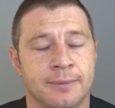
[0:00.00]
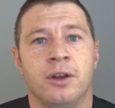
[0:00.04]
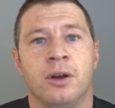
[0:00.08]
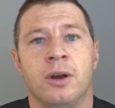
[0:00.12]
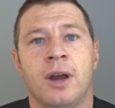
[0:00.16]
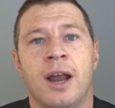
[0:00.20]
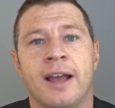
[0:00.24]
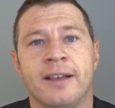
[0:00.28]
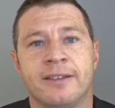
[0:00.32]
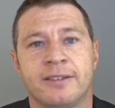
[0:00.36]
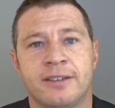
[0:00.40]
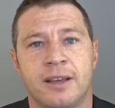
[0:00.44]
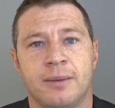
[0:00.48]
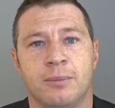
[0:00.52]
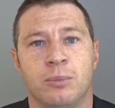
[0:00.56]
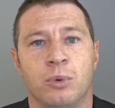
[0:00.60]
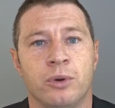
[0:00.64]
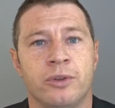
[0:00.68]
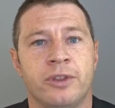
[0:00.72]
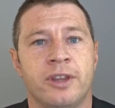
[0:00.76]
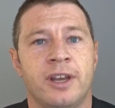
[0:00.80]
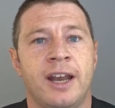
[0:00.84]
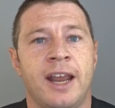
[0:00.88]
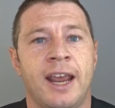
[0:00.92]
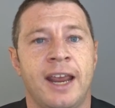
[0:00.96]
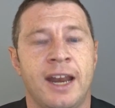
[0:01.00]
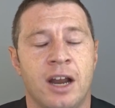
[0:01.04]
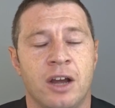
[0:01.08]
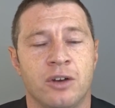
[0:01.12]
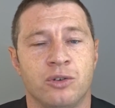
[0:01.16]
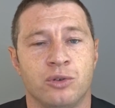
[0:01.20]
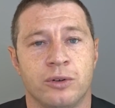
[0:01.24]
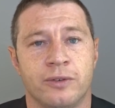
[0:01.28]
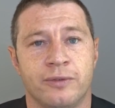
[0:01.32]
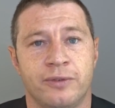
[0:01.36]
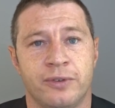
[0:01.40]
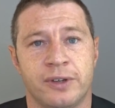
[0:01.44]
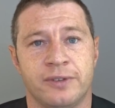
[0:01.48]
They're asking more than
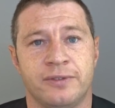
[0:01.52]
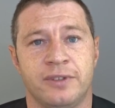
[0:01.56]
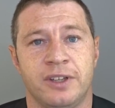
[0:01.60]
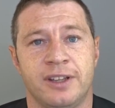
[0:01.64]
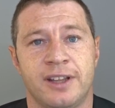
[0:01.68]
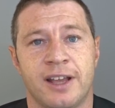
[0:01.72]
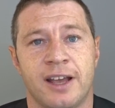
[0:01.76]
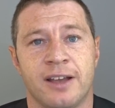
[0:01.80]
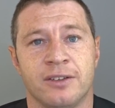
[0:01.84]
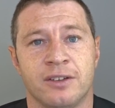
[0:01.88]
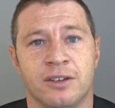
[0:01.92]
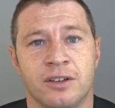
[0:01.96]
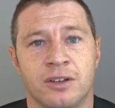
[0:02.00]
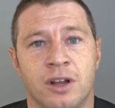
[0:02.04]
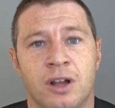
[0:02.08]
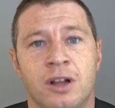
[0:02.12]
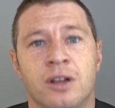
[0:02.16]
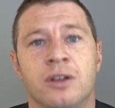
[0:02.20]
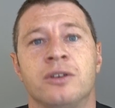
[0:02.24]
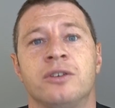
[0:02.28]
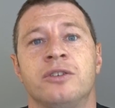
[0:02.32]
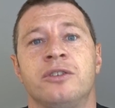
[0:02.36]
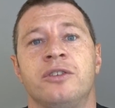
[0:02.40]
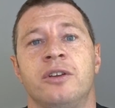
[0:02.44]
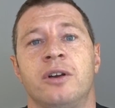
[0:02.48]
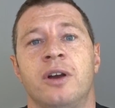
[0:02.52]
$850,000.